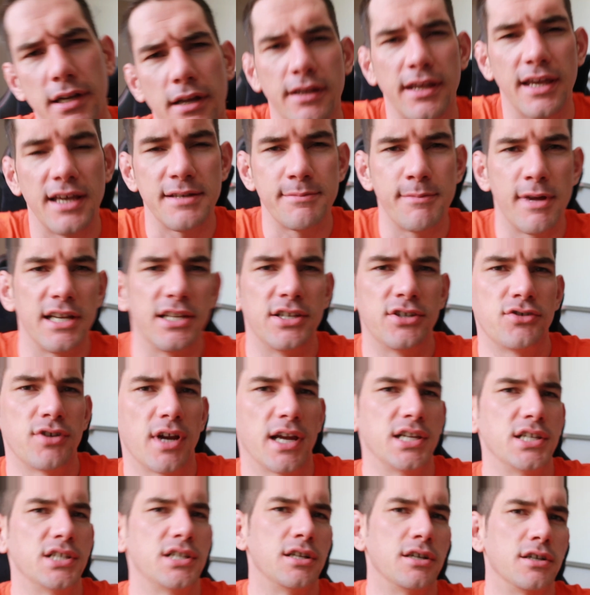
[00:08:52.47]
I don't get as many
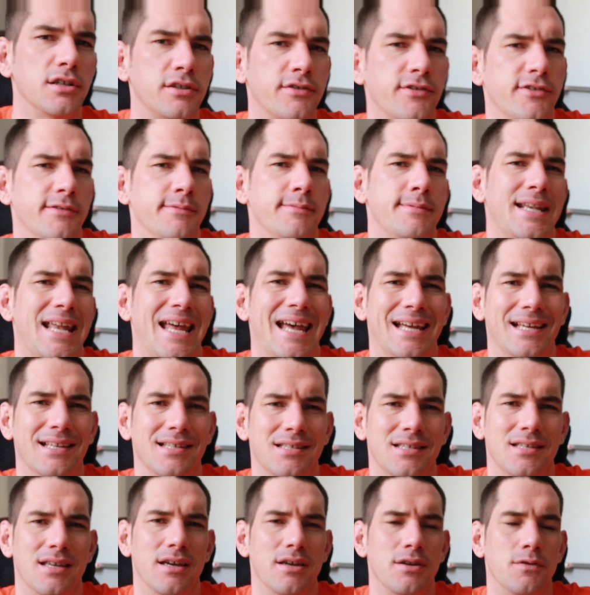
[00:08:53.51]
strange looks from
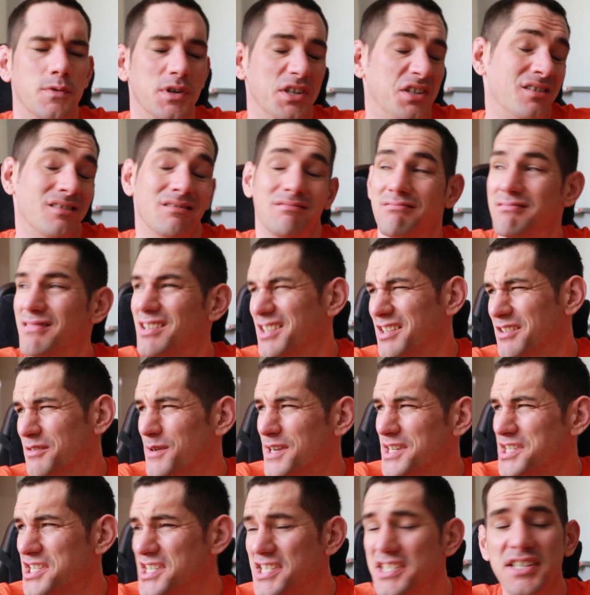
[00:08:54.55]
Nat, so, which I don't know
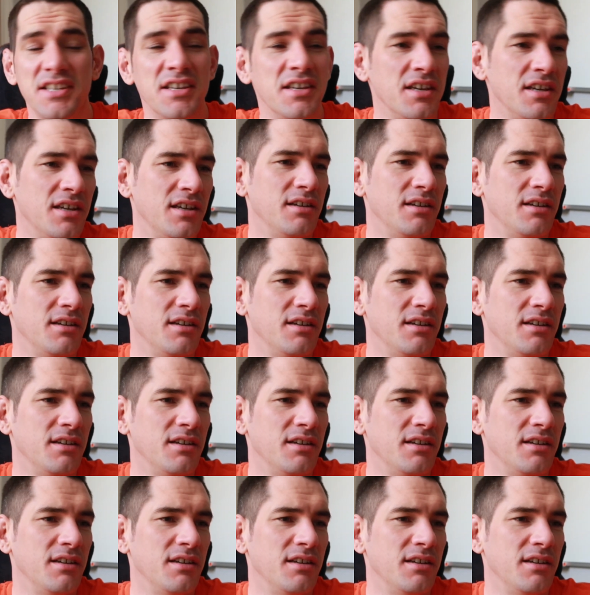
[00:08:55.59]
where she is.